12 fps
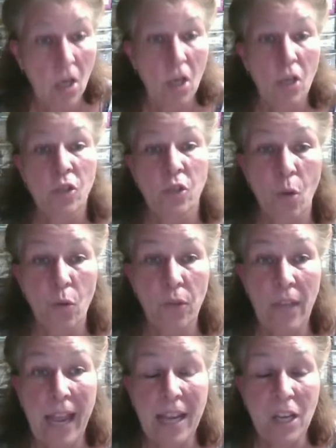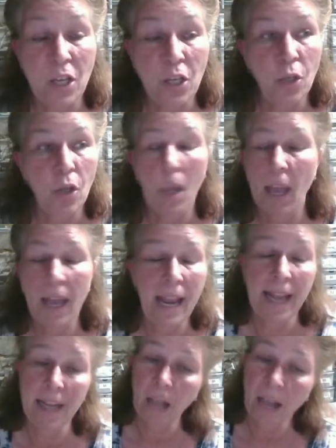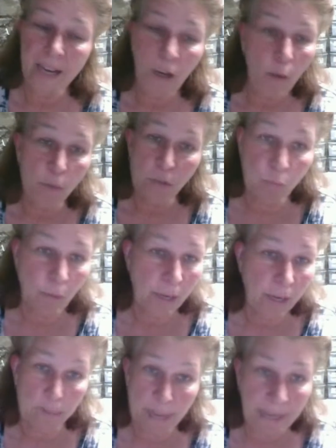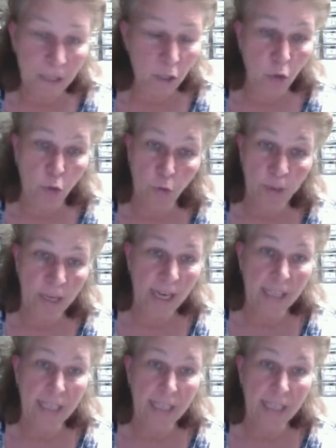so that you, and I almost recommend you create